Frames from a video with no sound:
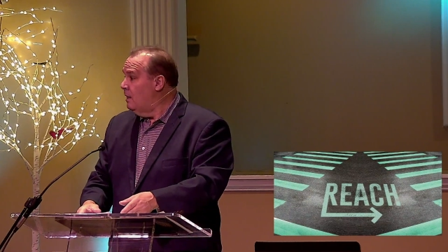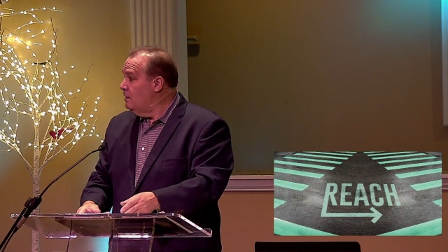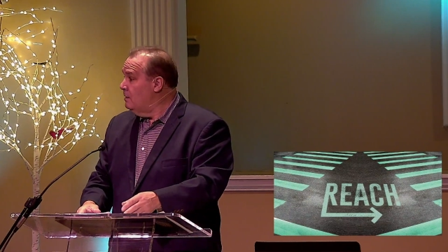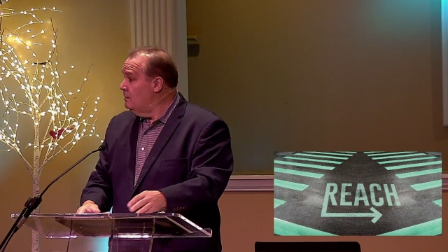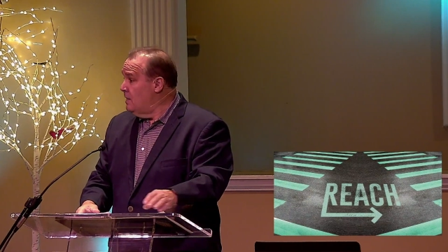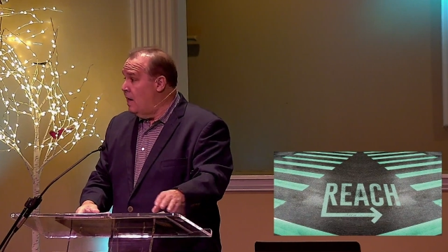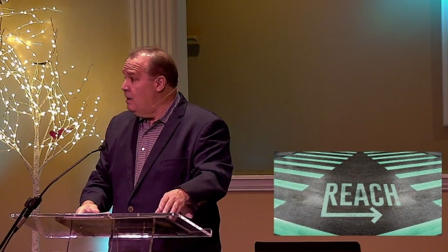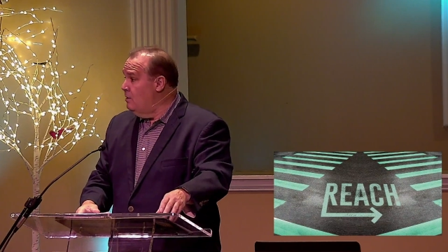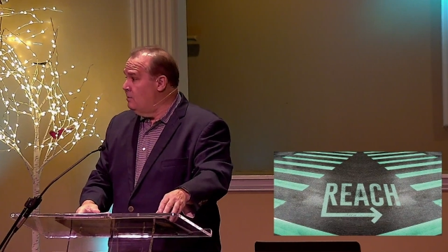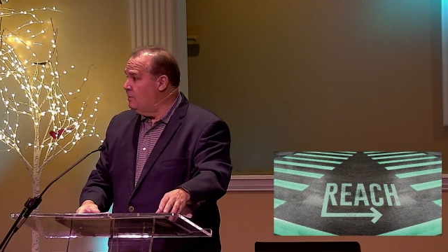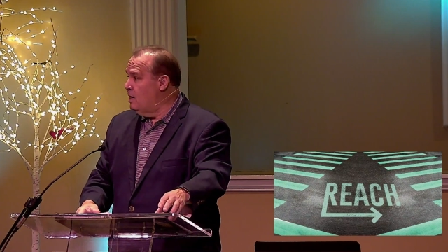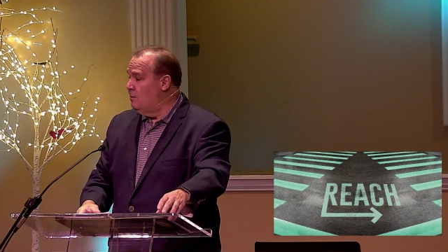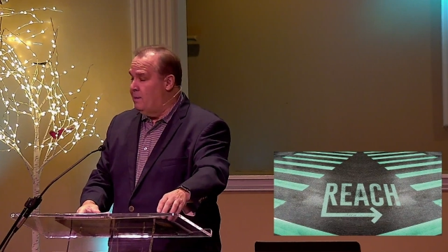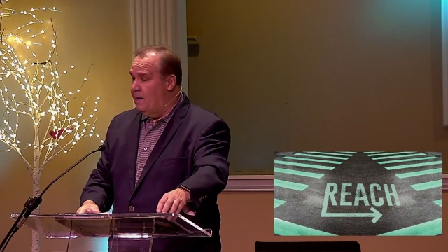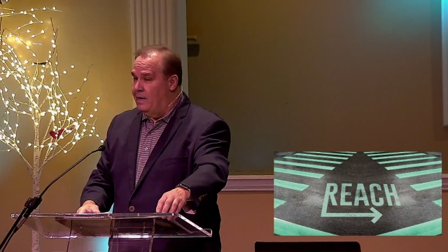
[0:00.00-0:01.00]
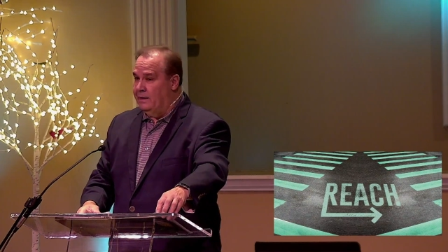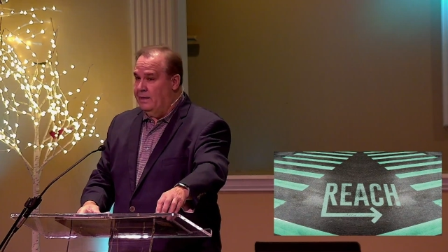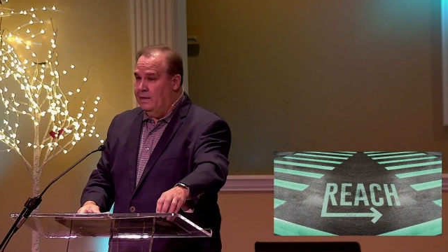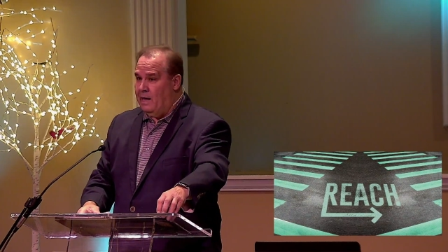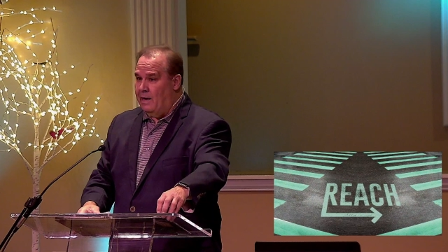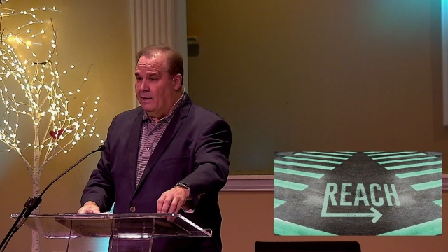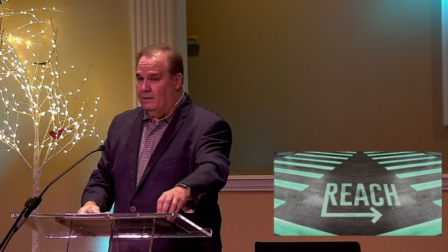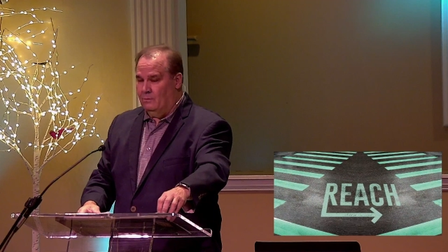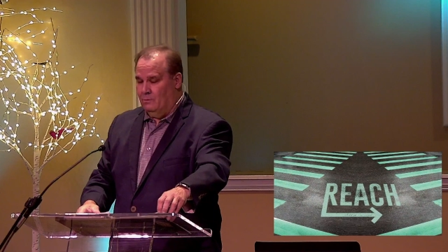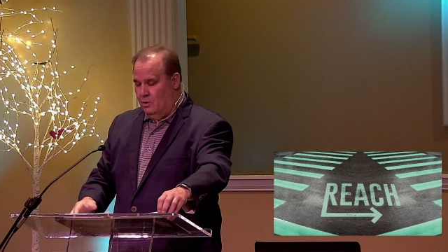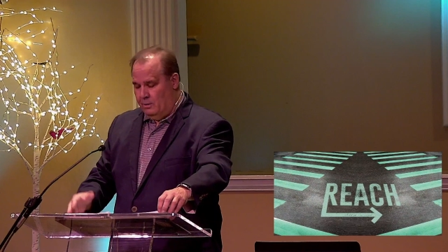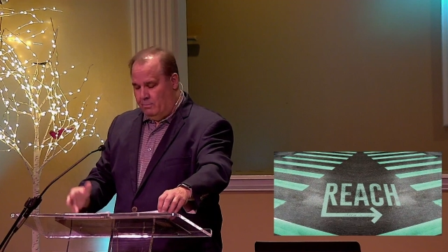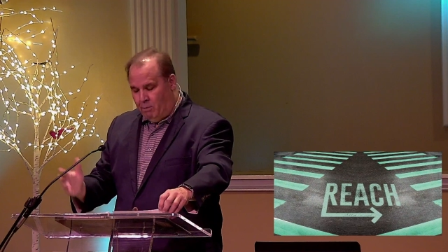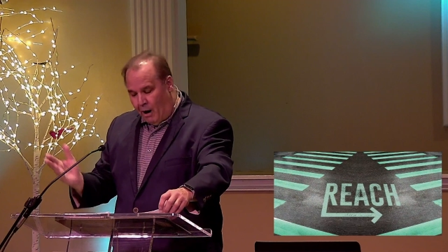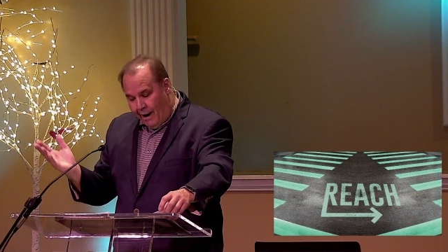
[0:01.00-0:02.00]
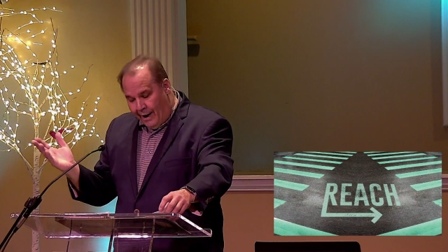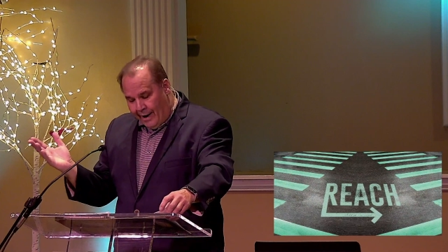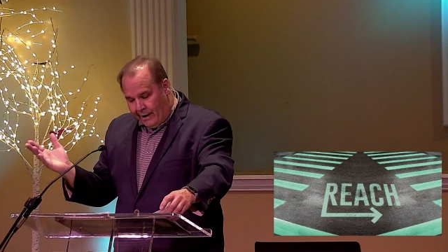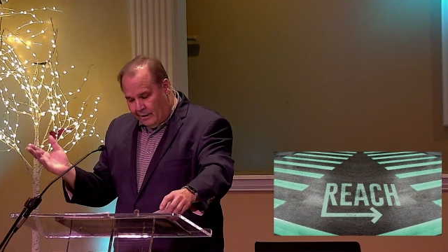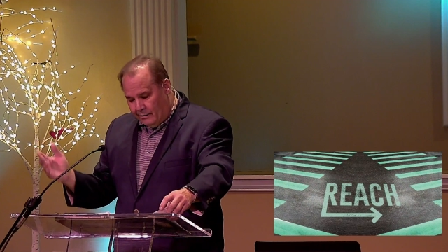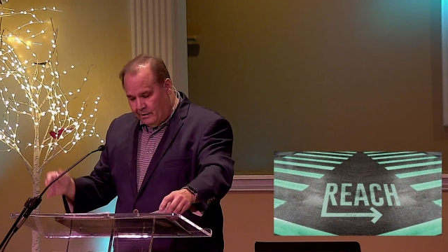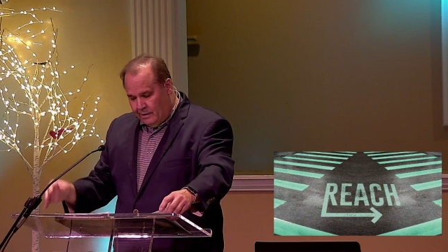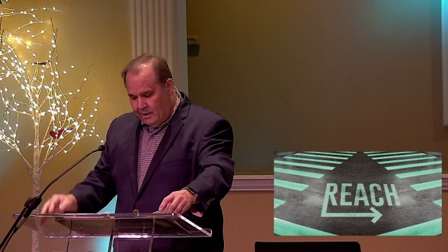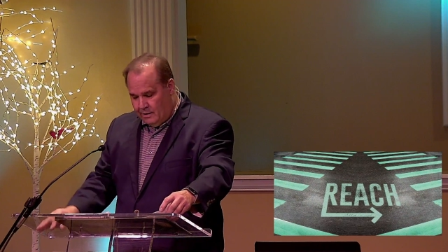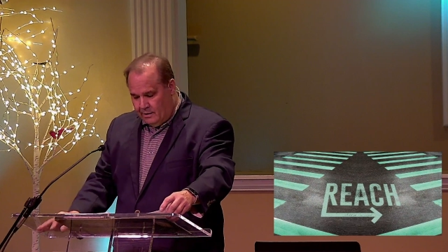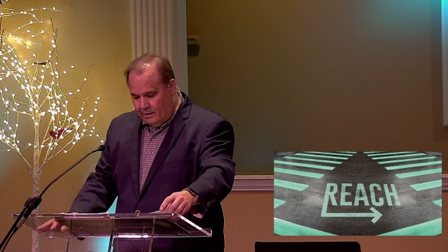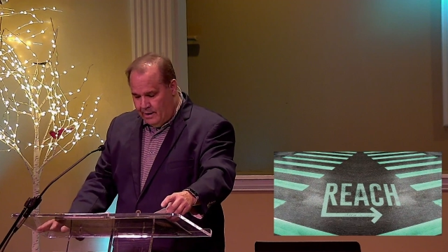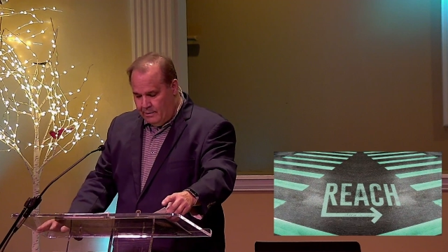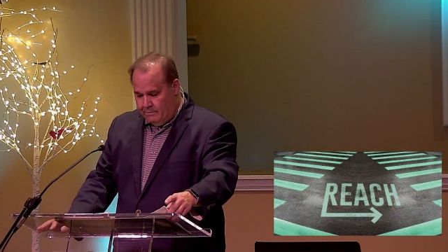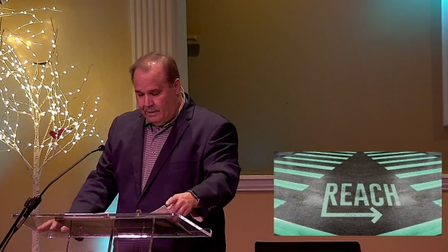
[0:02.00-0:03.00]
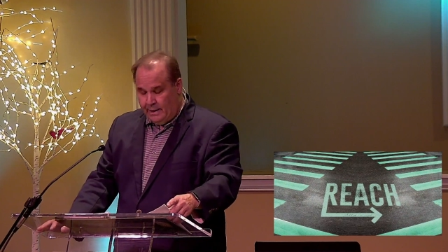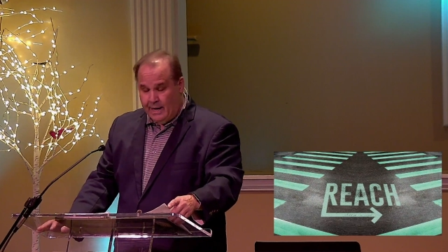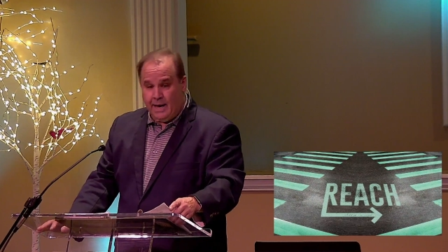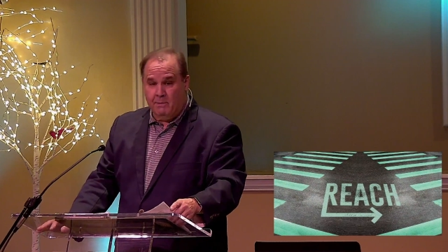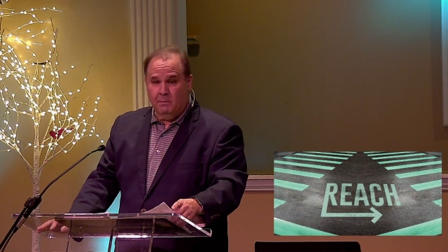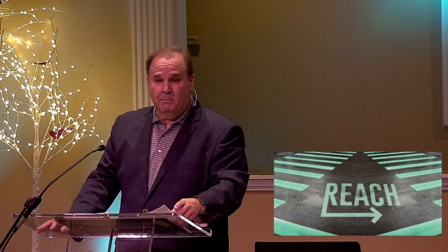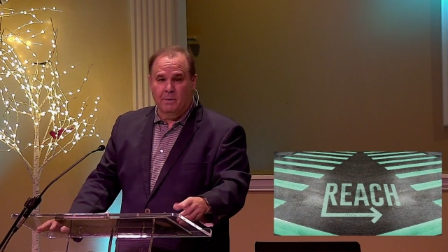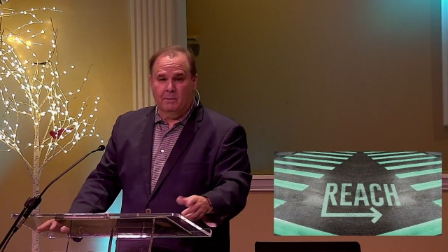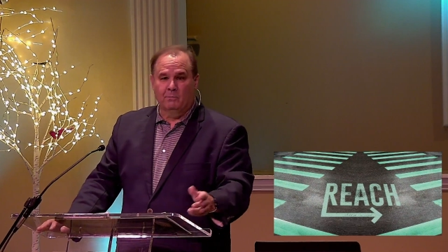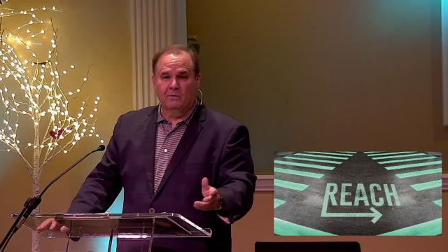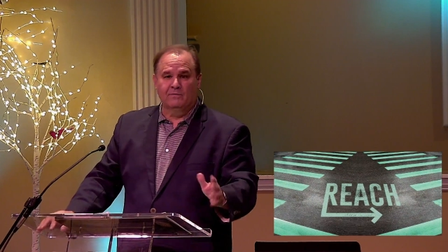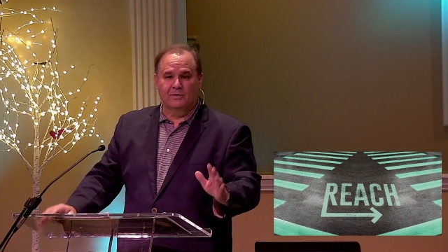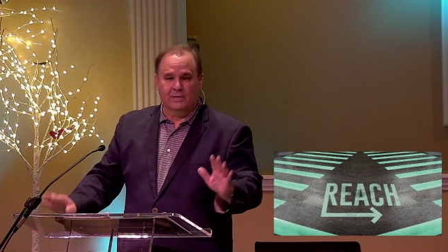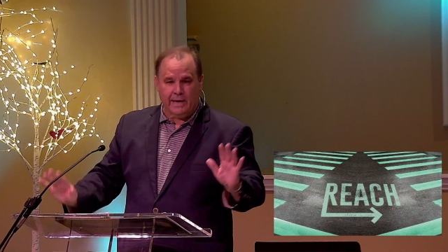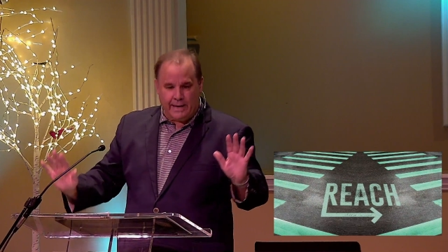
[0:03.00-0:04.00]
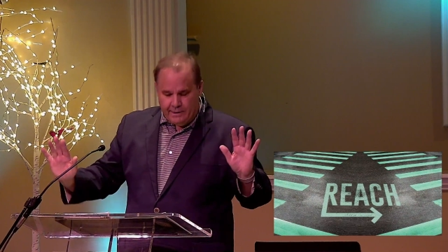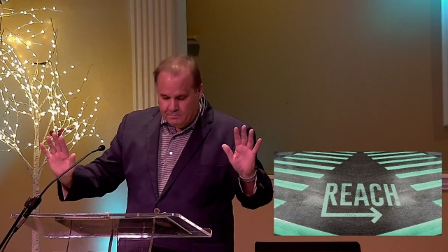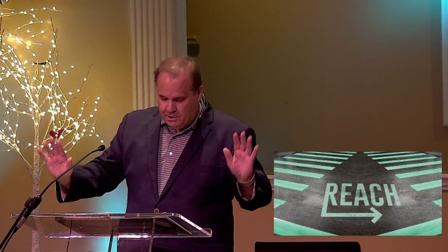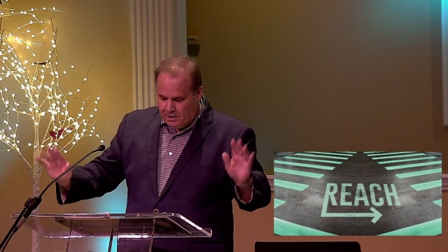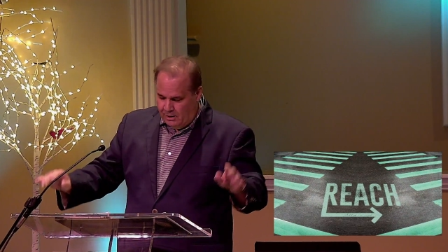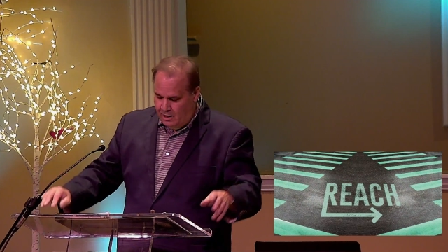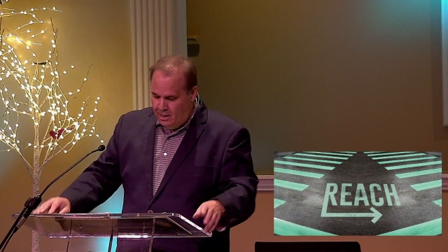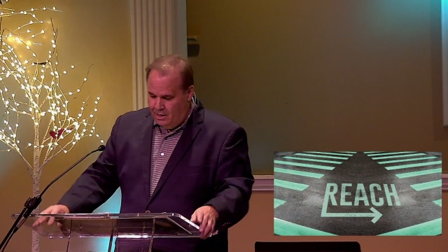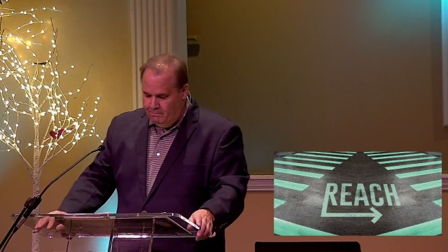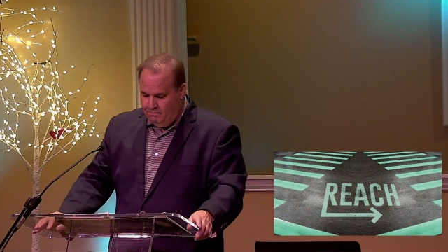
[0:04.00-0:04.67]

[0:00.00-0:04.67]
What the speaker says: No, nobody? I don't want to brag or anything, but I am a member of Sam's Club.